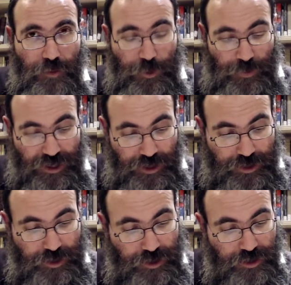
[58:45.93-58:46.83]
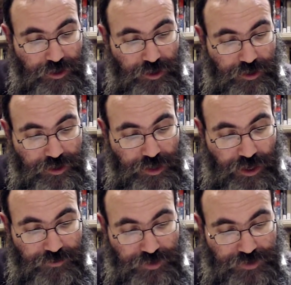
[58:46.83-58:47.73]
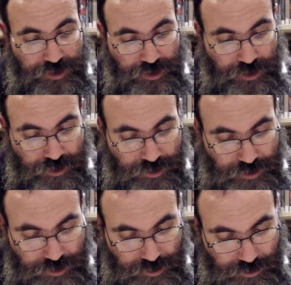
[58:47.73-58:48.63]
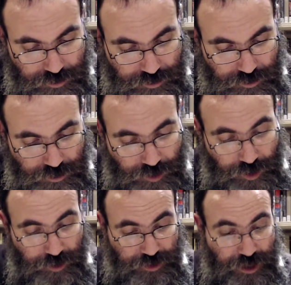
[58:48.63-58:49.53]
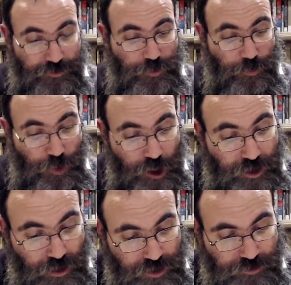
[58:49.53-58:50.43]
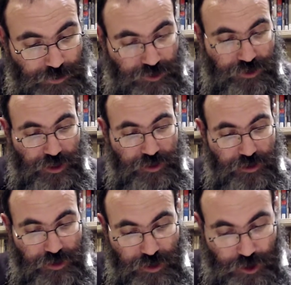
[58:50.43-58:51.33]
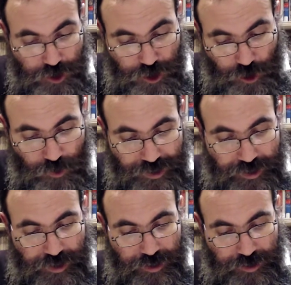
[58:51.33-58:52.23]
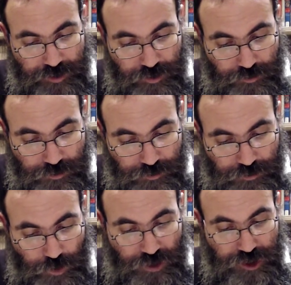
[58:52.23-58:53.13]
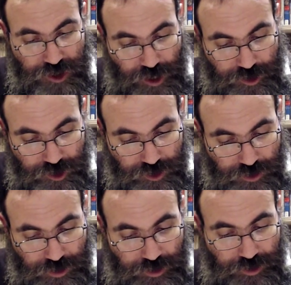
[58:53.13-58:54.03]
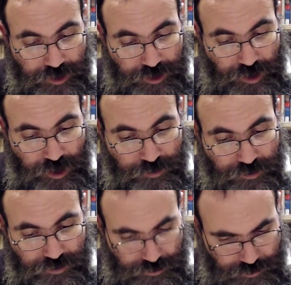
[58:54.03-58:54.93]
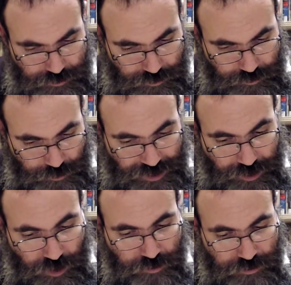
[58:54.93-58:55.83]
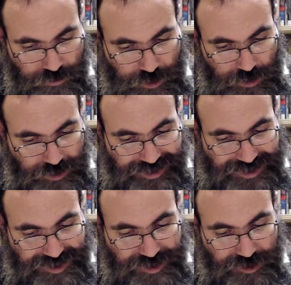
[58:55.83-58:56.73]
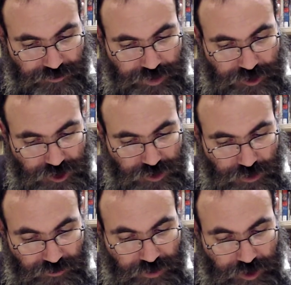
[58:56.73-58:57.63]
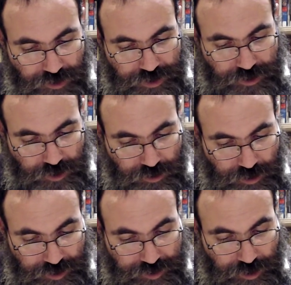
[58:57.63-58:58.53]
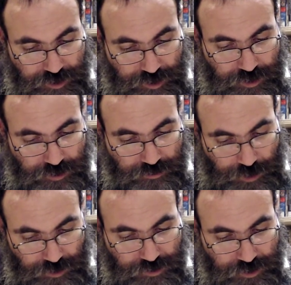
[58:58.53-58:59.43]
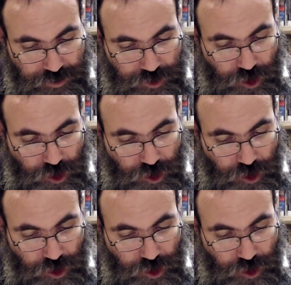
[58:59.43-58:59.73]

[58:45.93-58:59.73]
but be'ikah the savus is, and the savus b'poyel is from malchus vatzilus. It's the shamu ikra kelim b'chinas yesh. The kelim become in a state of yeshus to a far greater extent in Malchus.